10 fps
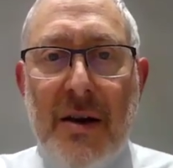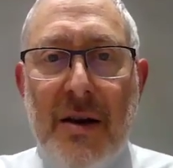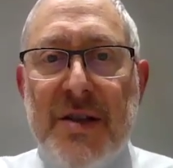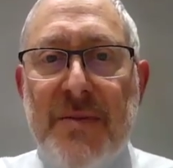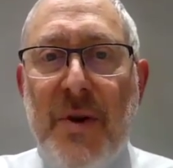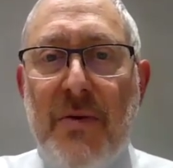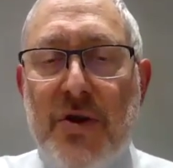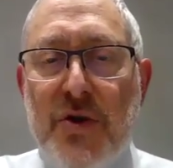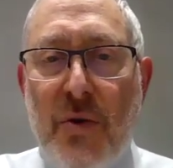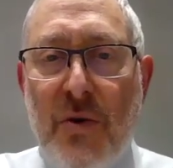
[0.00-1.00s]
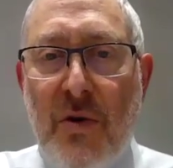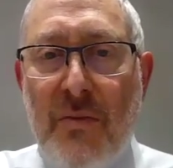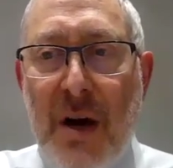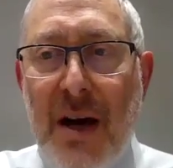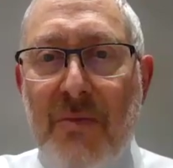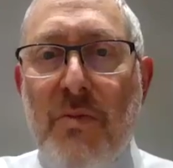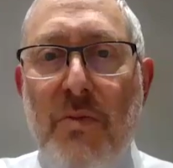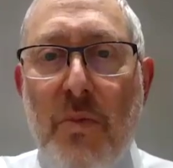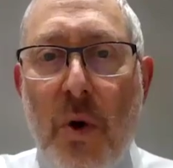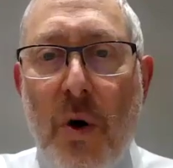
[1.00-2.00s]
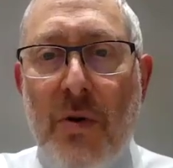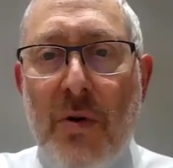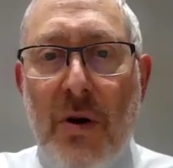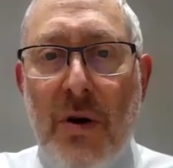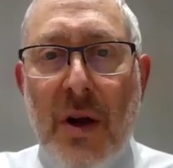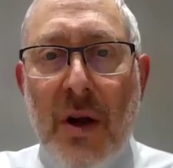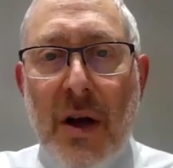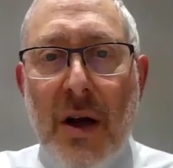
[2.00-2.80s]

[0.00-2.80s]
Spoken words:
spiritual or my moral